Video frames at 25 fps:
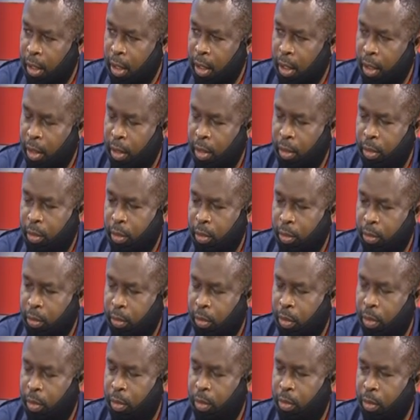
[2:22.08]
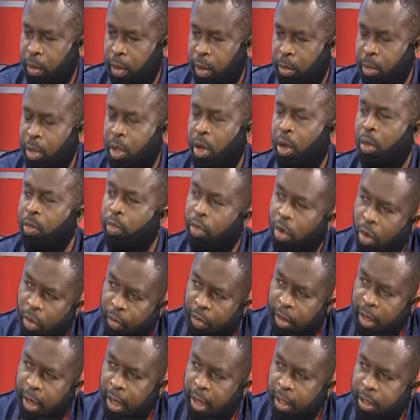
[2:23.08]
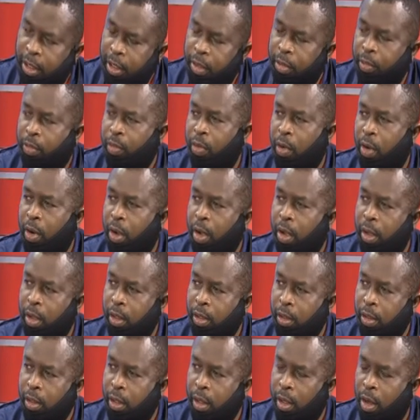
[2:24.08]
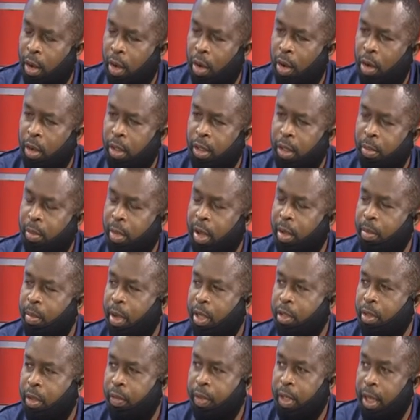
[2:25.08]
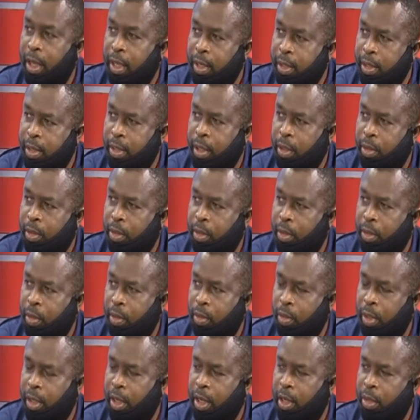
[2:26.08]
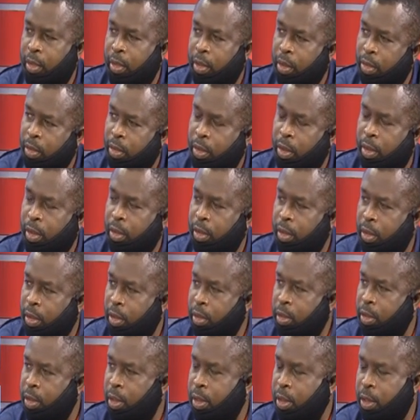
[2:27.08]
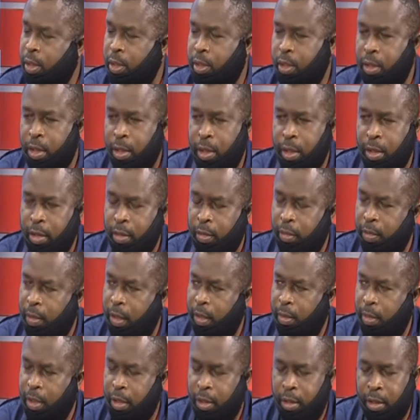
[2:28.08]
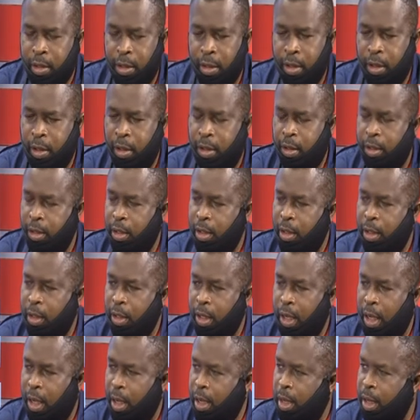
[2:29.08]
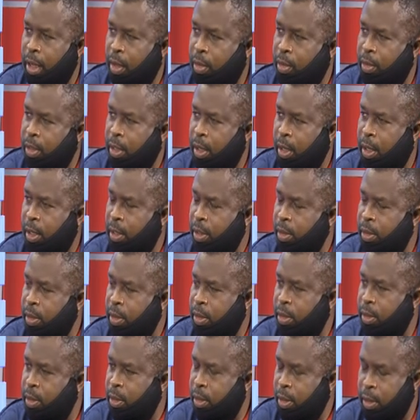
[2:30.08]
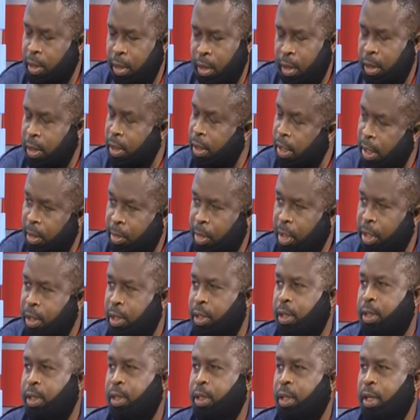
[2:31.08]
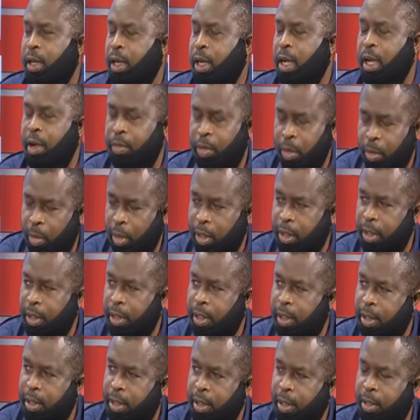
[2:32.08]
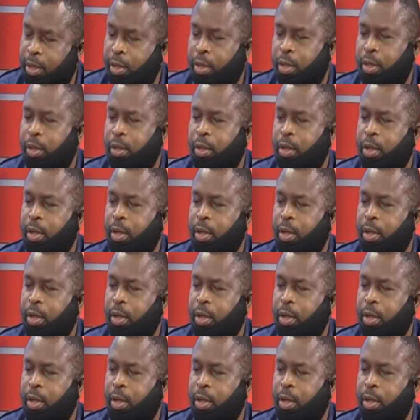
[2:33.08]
On COVID-19 for all the members of the health sector, whether doctors, nurses, pharmacists, accountants, name it, everybody in the sector.